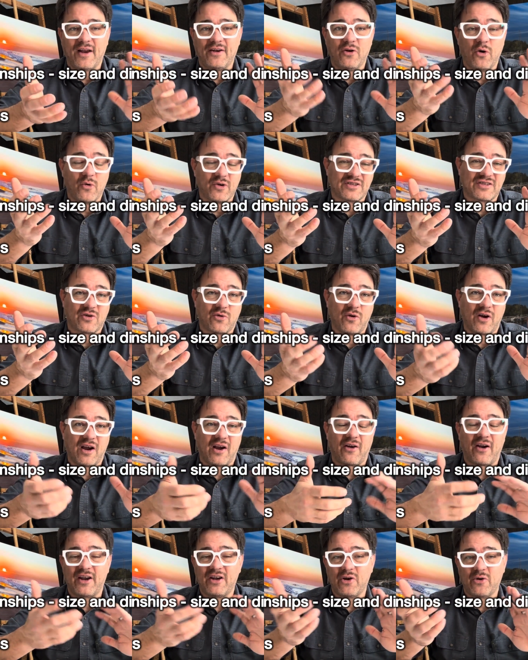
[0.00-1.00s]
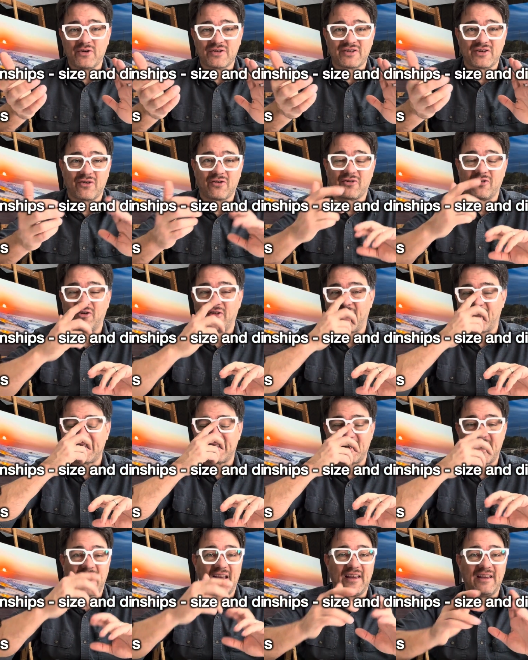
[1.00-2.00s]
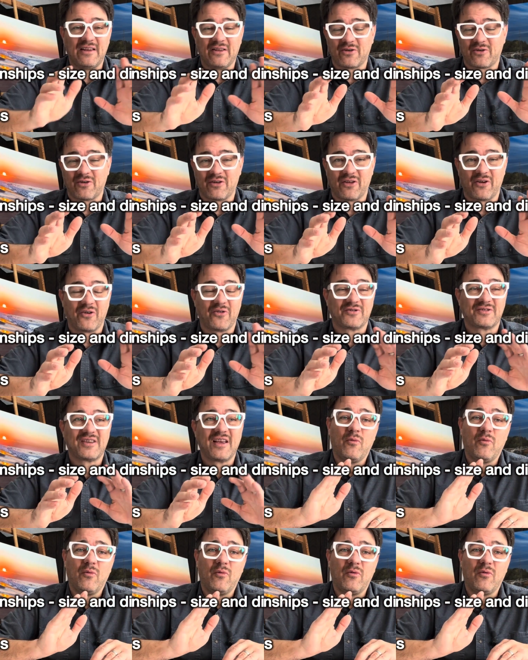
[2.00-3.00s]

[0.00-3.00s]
I know a square. I know a circle. That's not either of those.